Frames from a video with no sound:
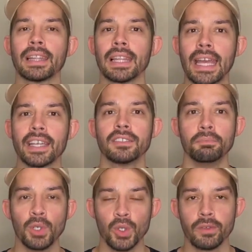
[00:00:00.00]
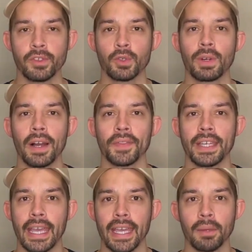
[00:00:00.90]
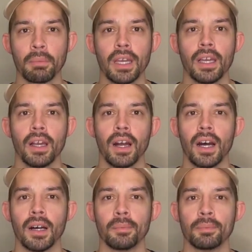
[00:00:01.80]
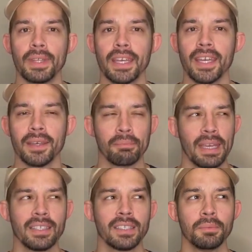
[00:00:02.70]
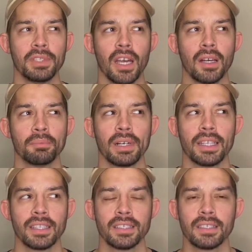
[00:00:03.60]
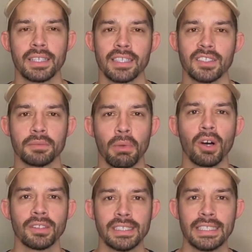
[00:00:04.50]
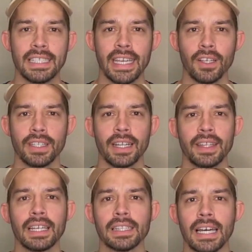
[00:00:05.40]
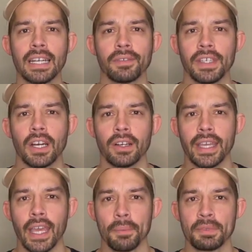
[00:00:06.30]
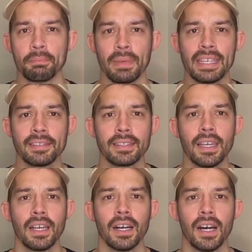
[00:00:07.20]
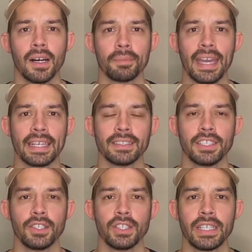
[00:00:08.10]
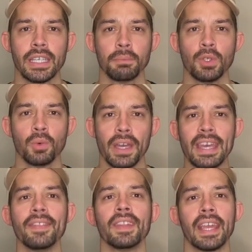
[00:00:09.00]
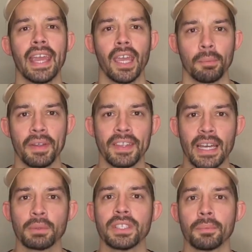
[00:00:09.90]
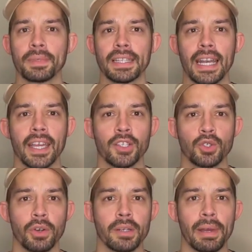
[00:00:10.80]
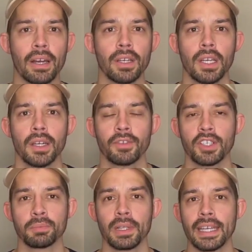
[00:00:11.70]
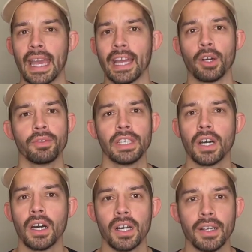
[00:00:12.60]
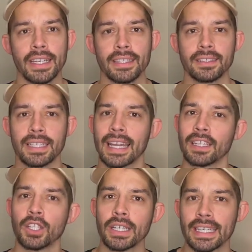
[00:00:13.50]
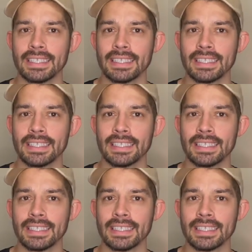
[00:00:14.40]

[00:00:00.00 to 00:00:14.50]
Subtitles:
legs moved throughout the game. It may seem dumb, but this is a small detail that I think a lot of VR games miss, that continue to keep you in the game. I think that was something that I enjoyed about first playing Echo VR, is kind of looking